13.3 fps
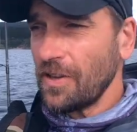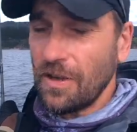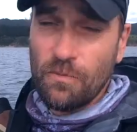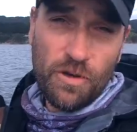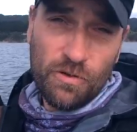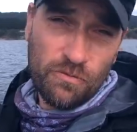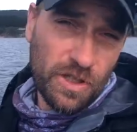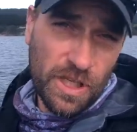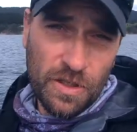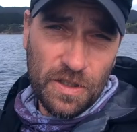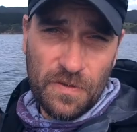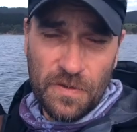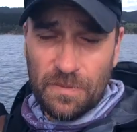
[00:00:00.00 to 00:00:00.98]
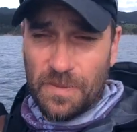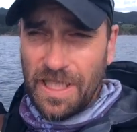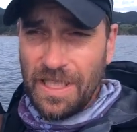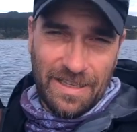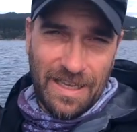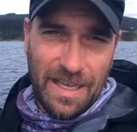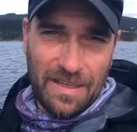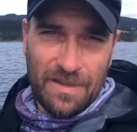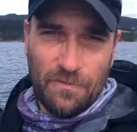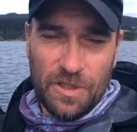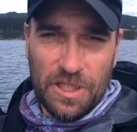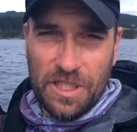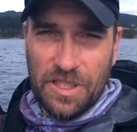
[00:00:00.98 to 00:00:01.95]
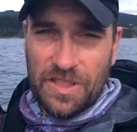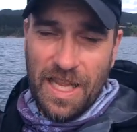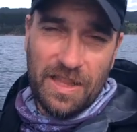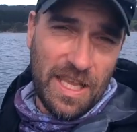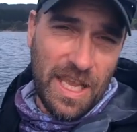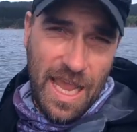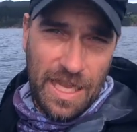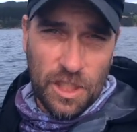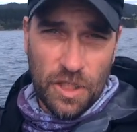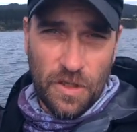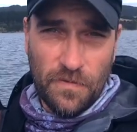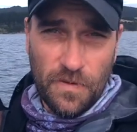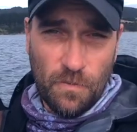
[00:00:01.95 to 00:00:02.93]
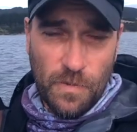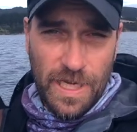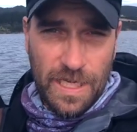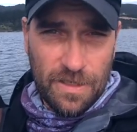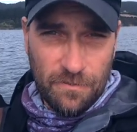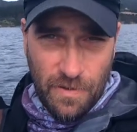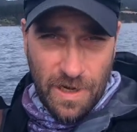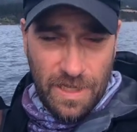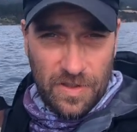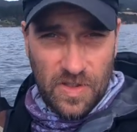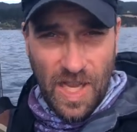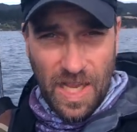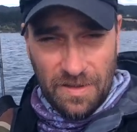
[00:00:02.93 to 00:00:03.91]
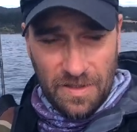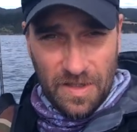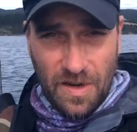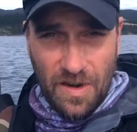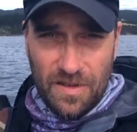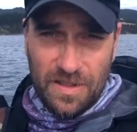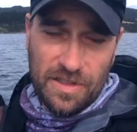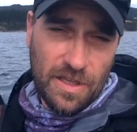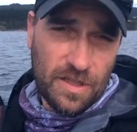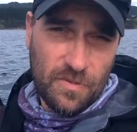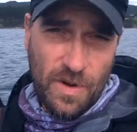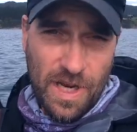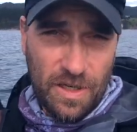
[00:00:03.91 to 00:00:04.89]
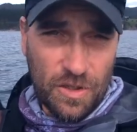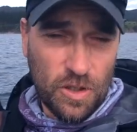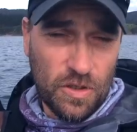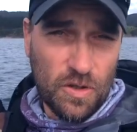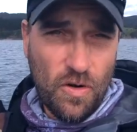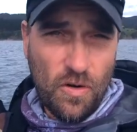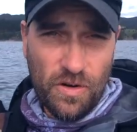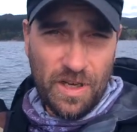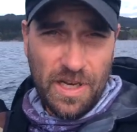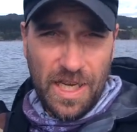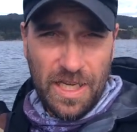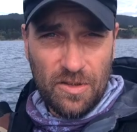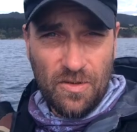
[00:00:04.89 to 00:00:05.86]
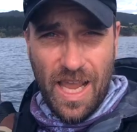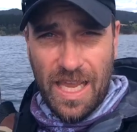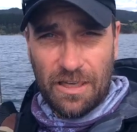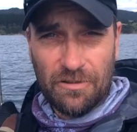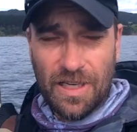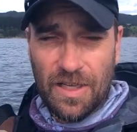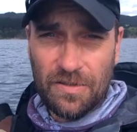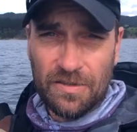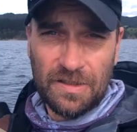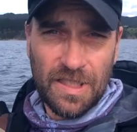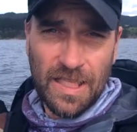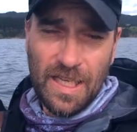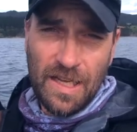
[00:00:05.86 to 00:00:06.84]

They work really good for me. Yeah, that was just at the edge of the weed where the sand starts. That's where John Dory like to hang around.